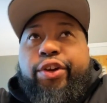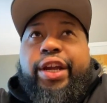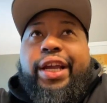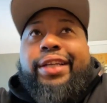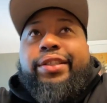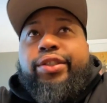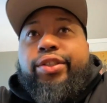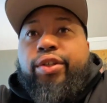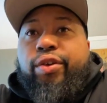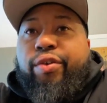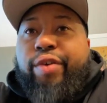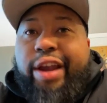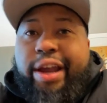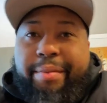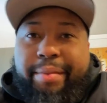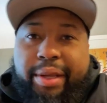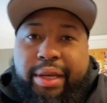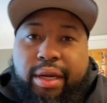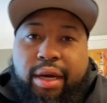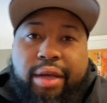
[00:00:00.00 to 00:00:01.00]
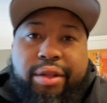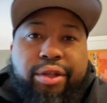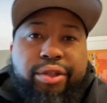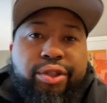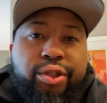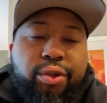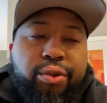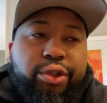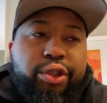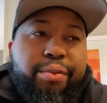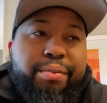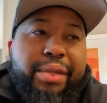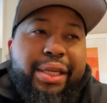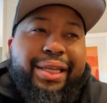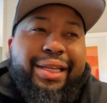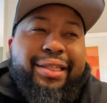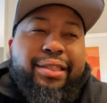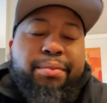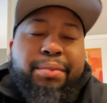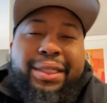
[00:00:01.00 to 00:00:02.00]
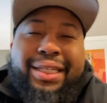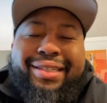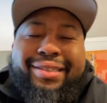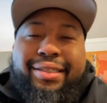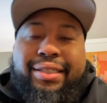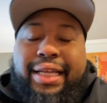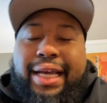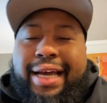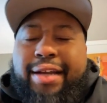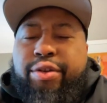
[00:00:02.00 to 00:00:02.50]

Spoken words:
her Instagram and other social medias because